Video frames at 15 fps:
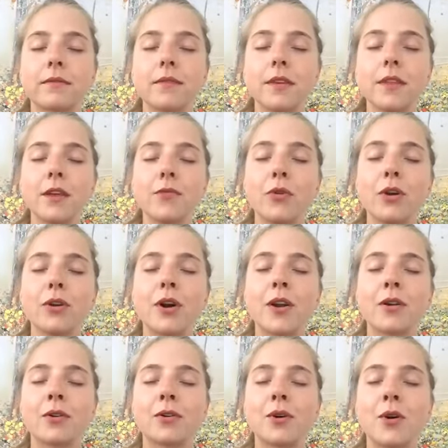And then we're
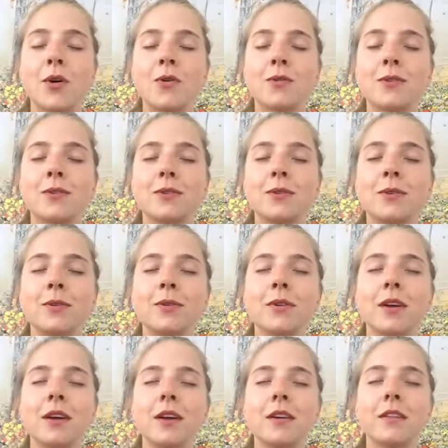gonna go to
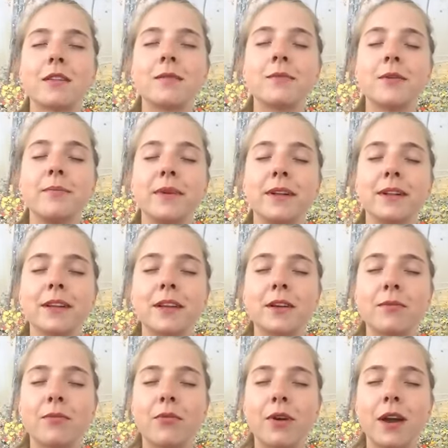the
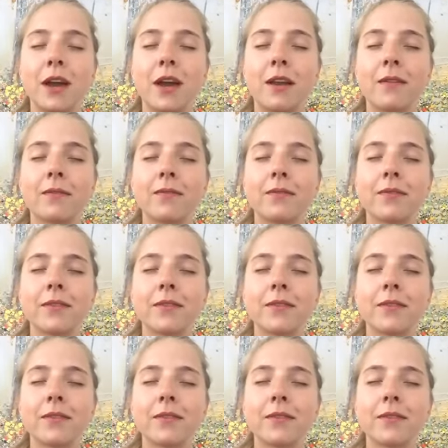mammalian brain,